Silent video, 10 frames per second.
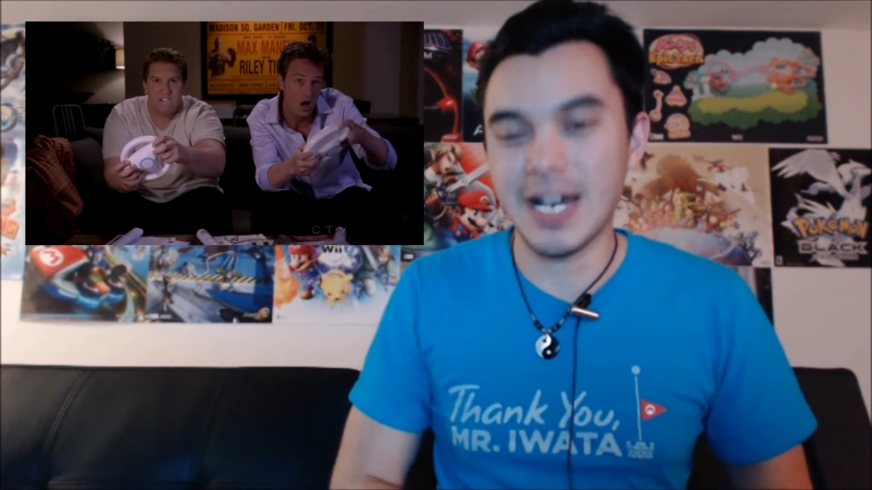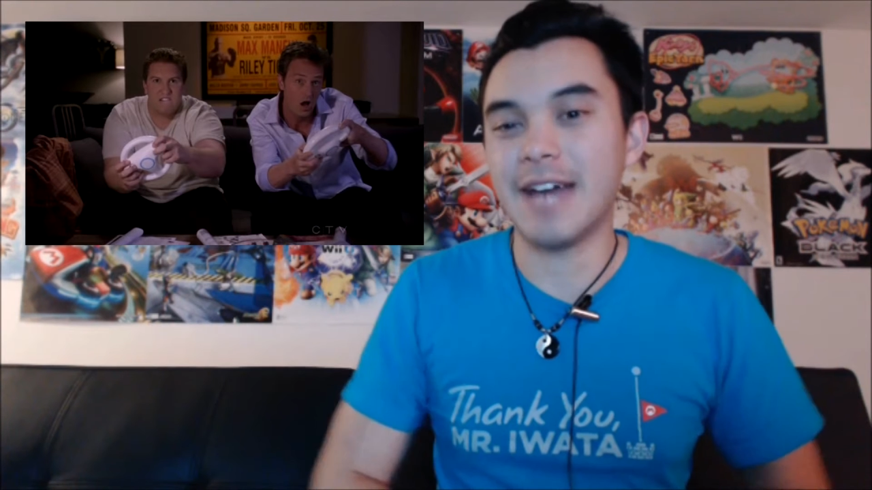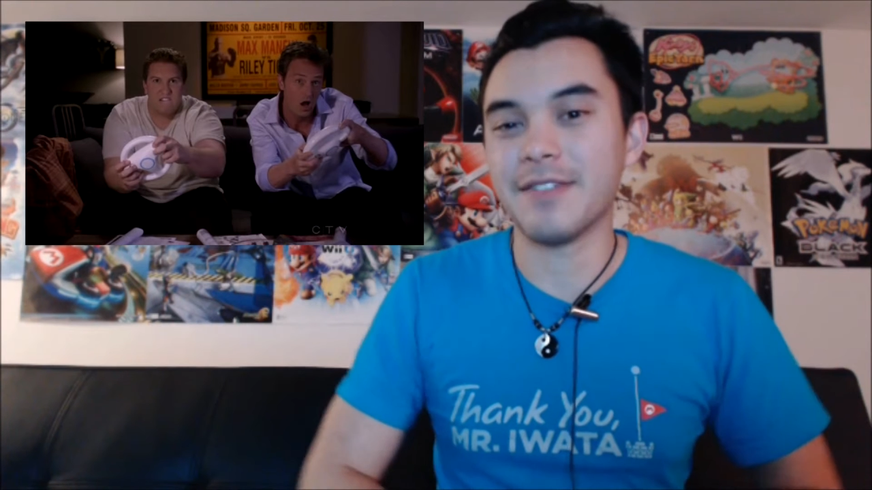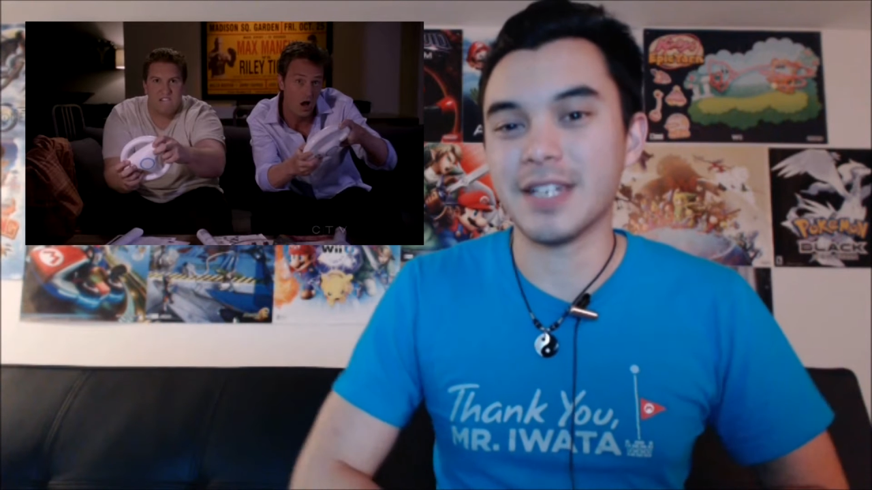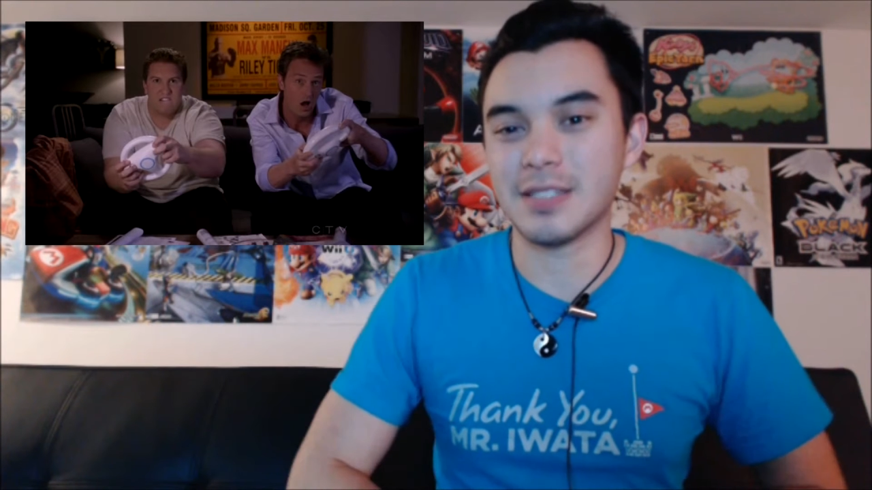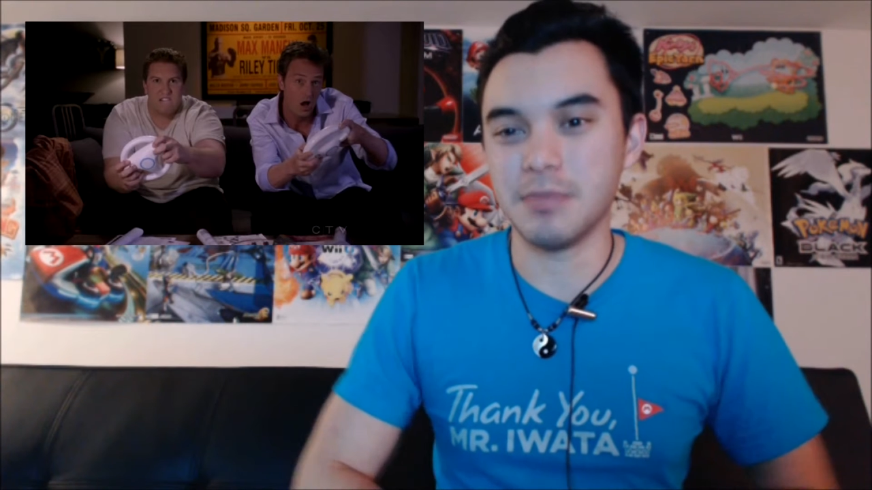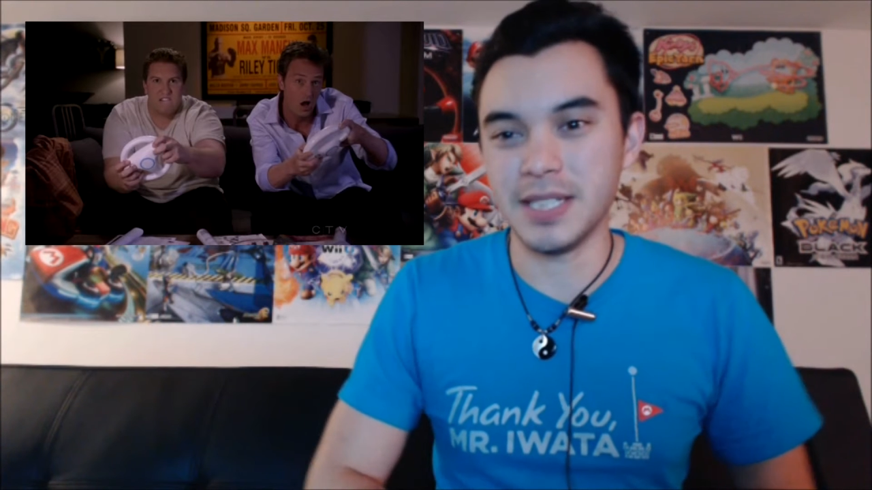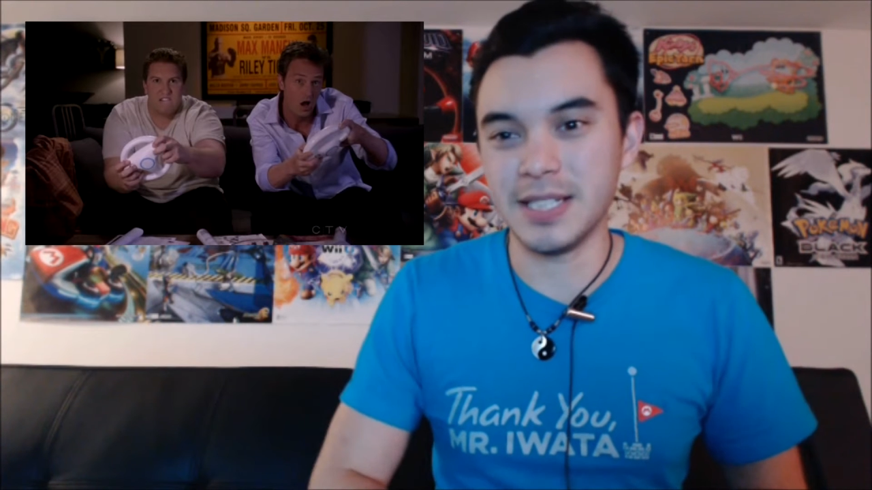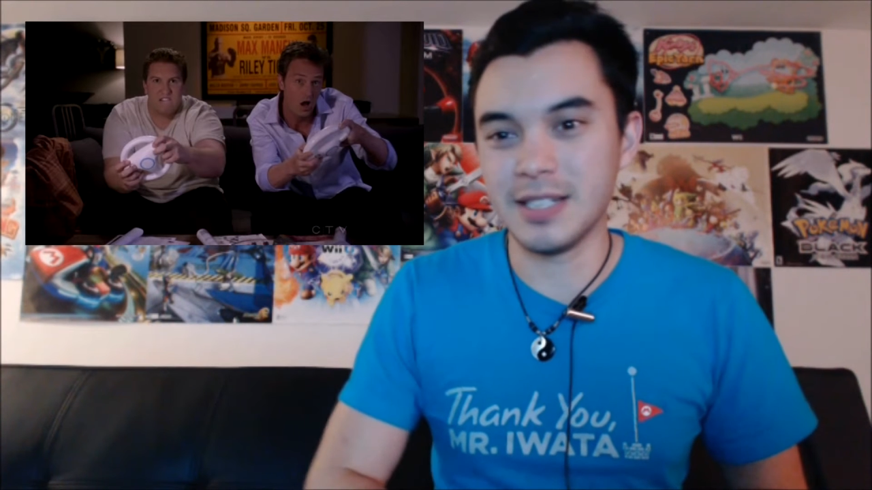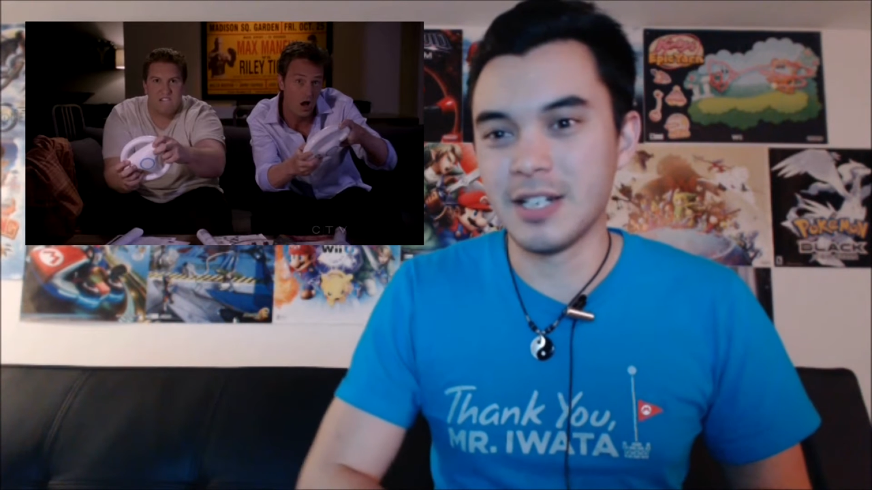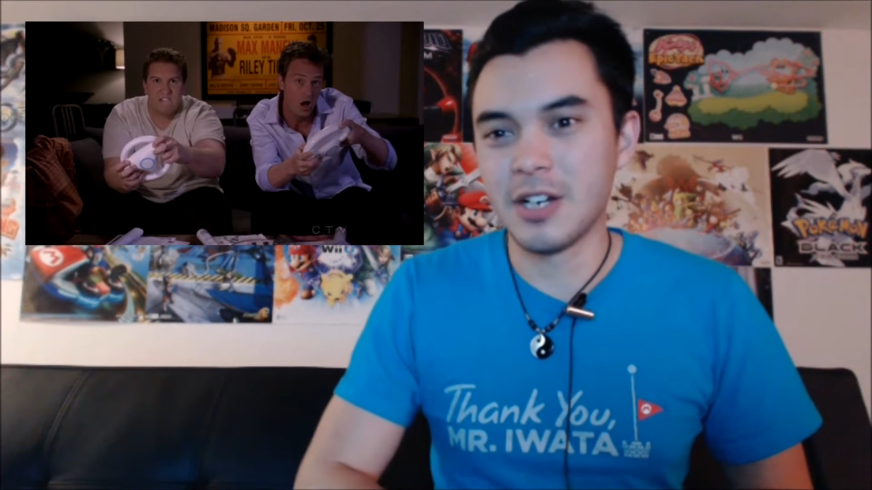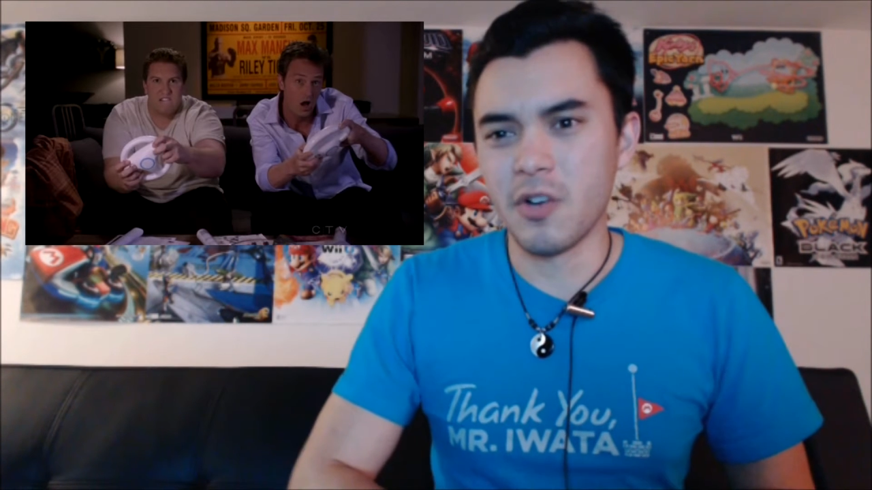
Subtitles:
having to be